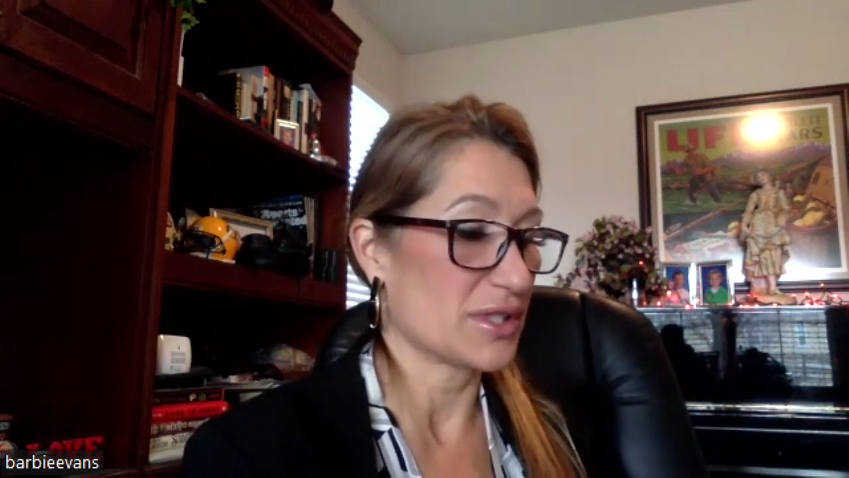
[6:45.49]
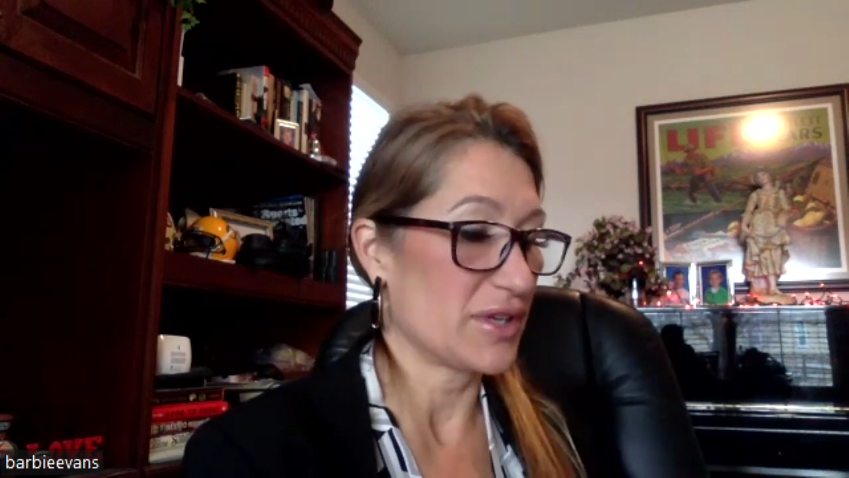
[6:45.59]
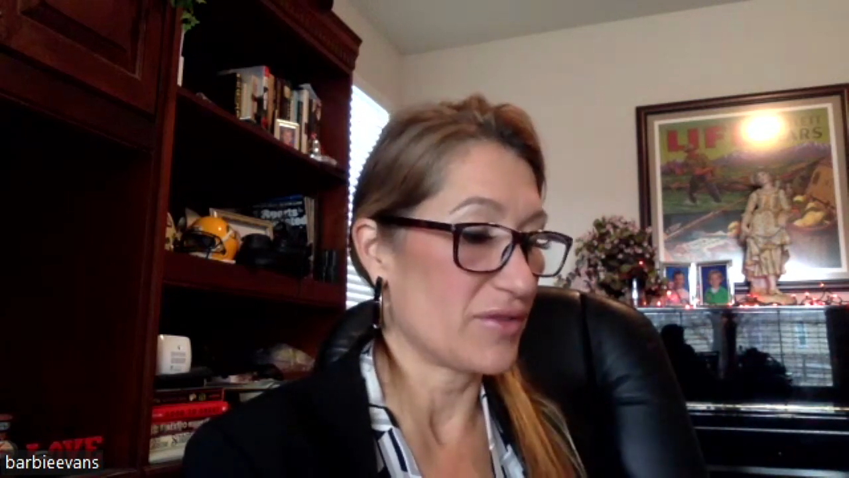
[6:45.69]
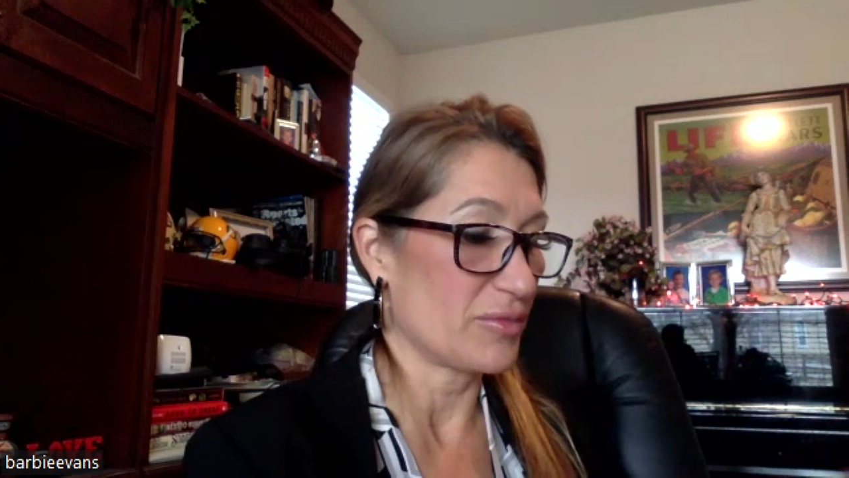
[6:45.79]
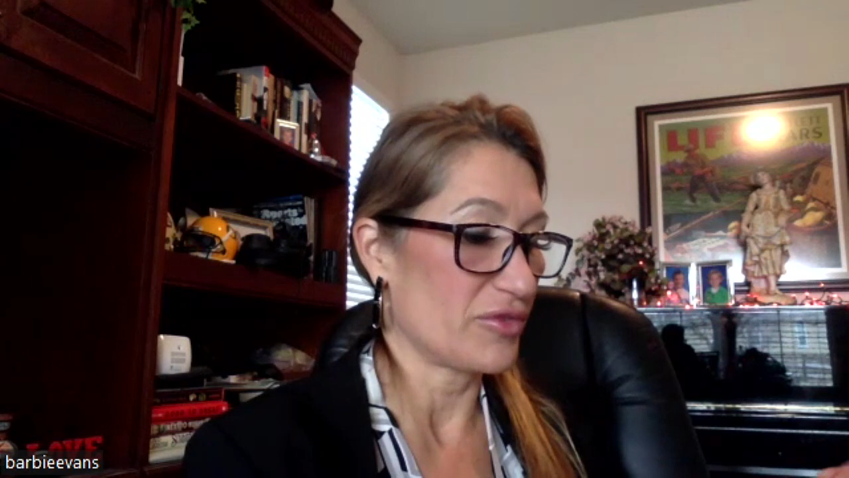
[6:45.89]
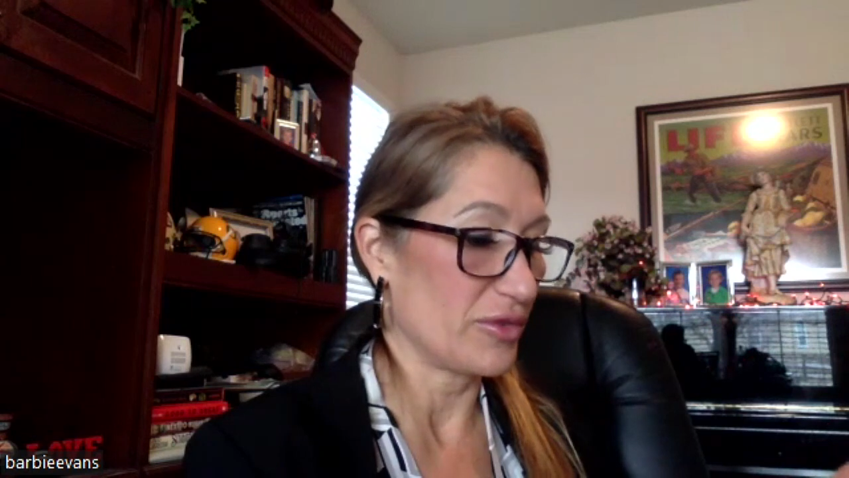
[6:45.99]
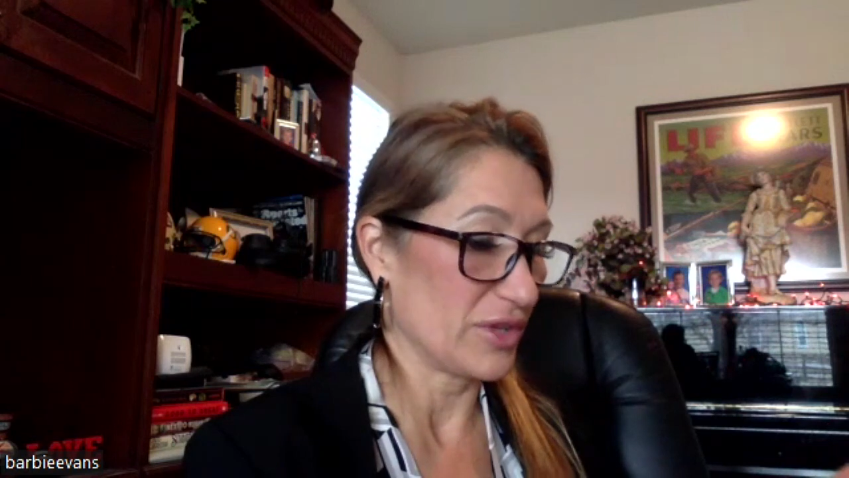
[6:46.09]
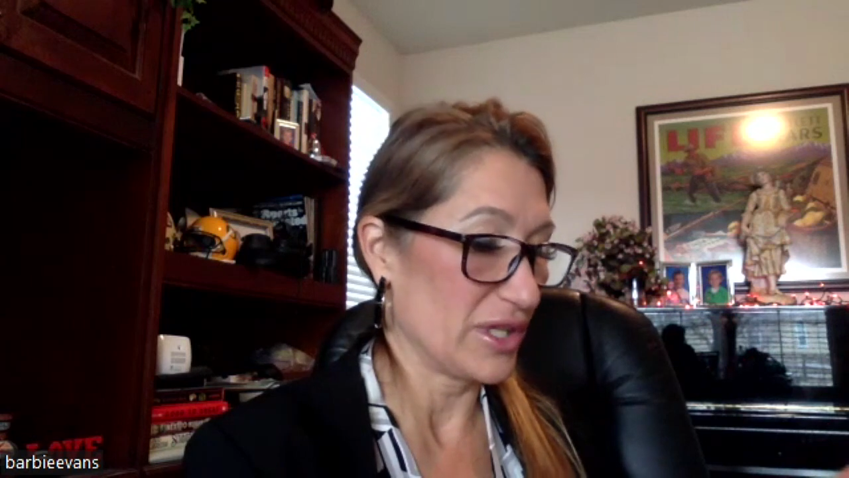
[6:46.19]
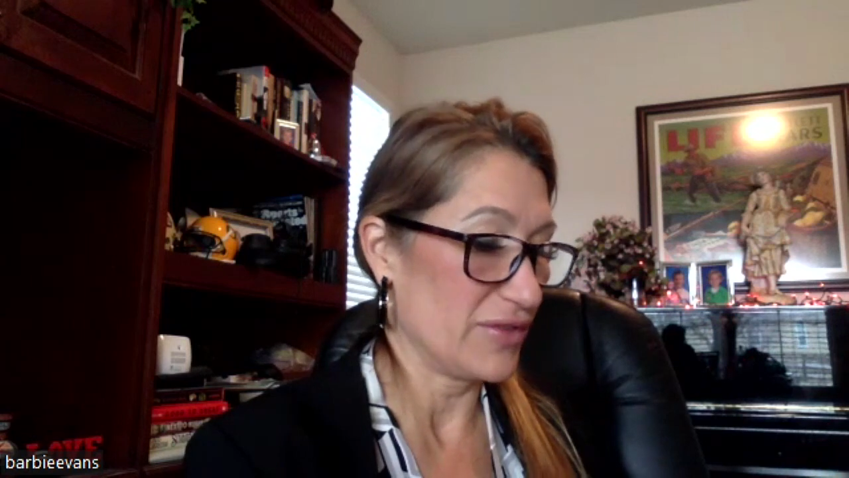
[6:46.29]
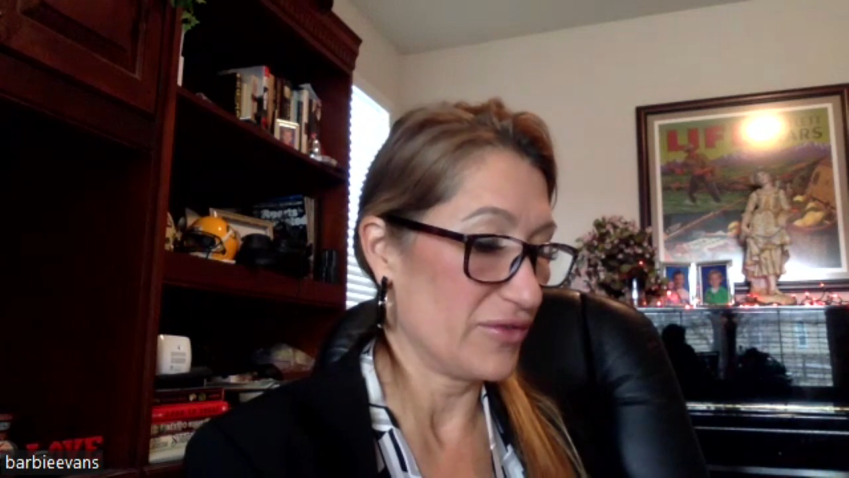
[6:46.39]
give them
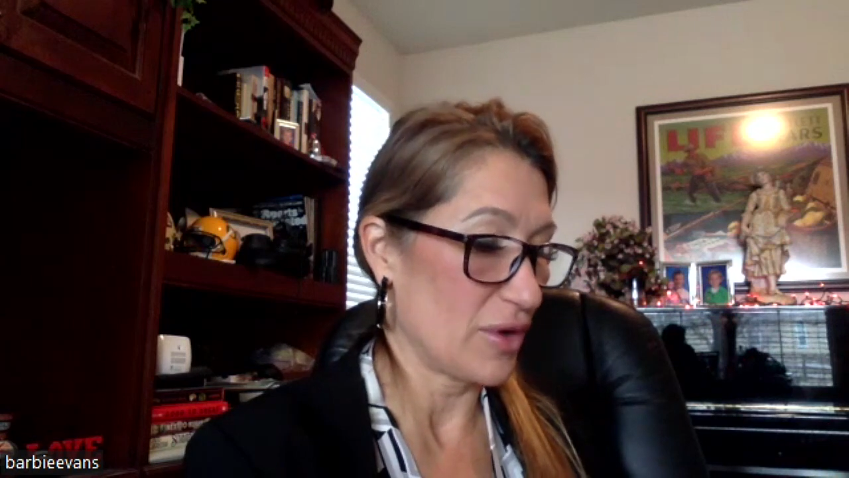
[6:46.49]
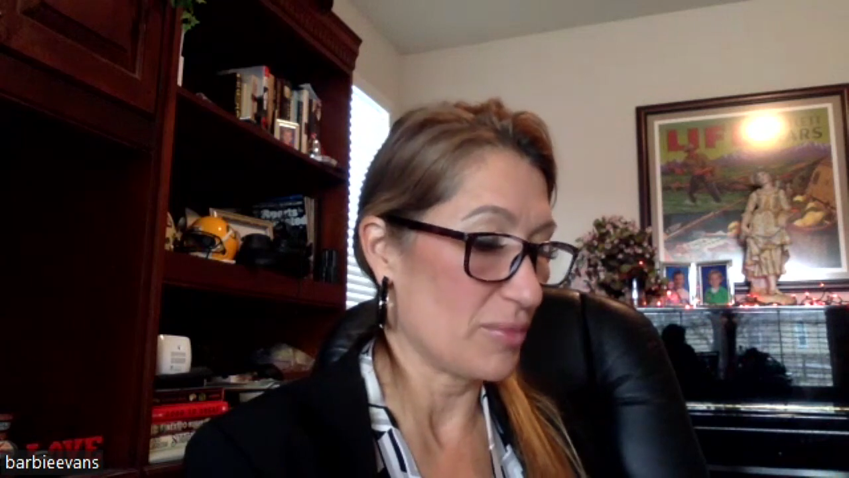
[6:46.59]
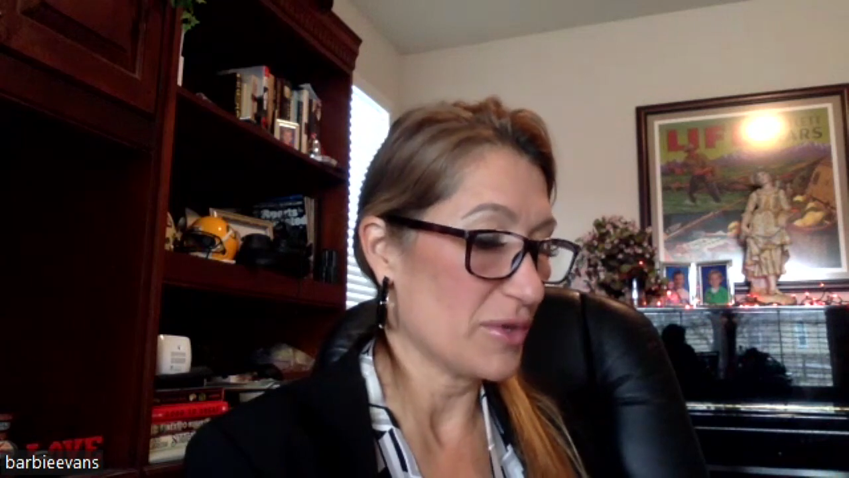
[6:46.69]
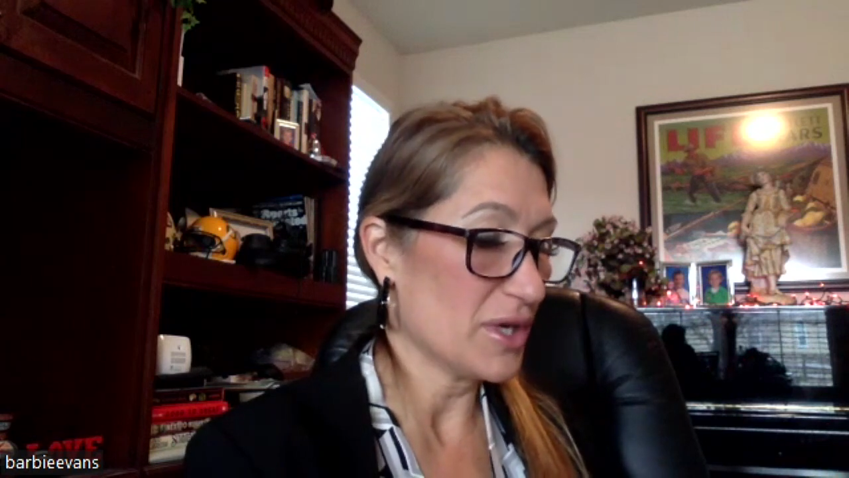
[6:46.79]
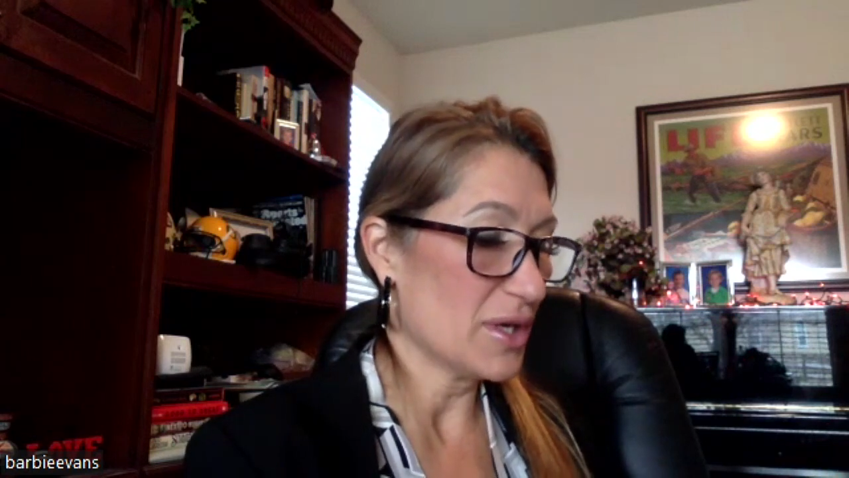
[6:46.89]
relief from